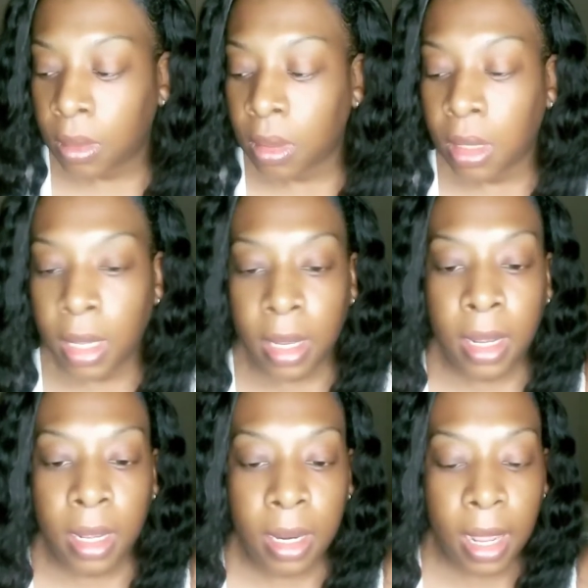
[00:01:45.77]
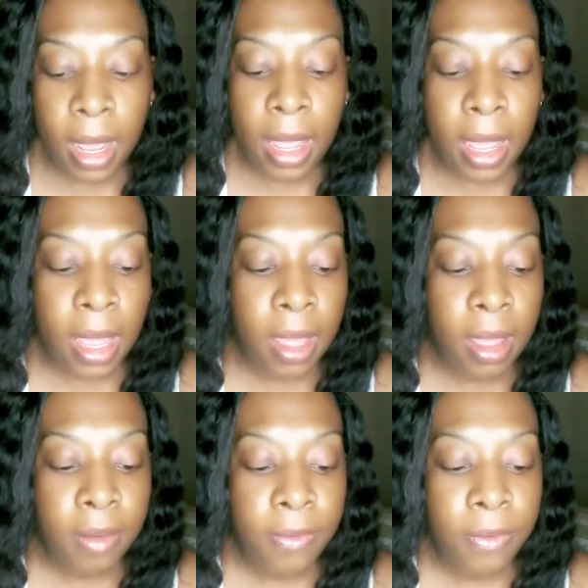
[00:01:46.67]
And I
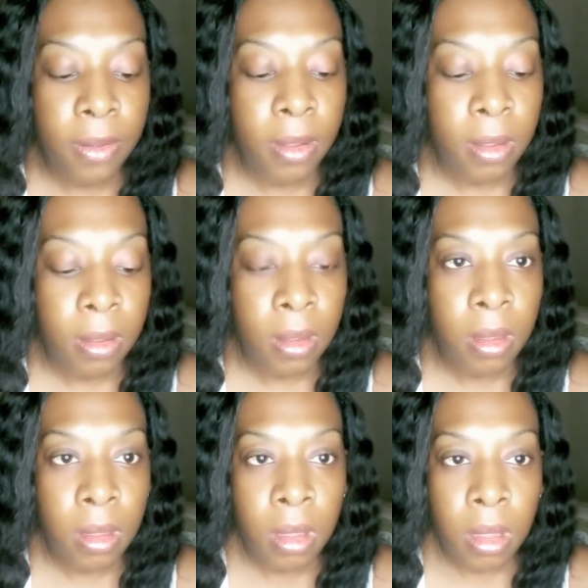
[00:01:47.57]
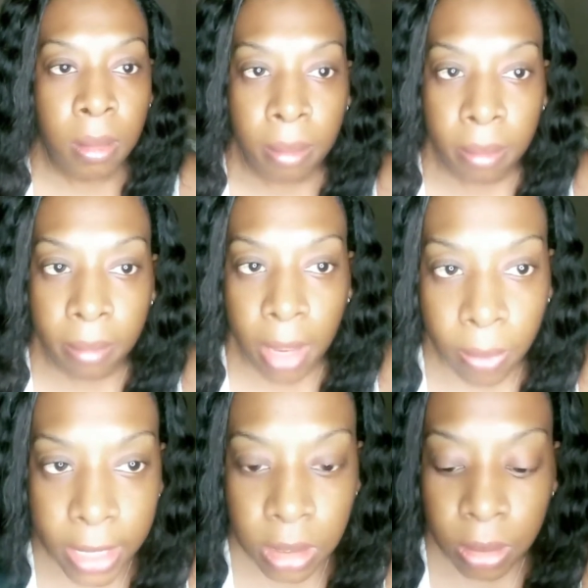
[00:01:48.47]
have my
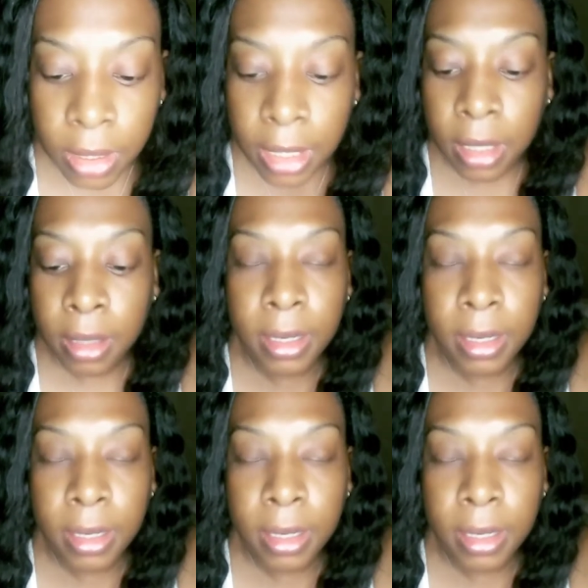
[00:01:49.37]
razor here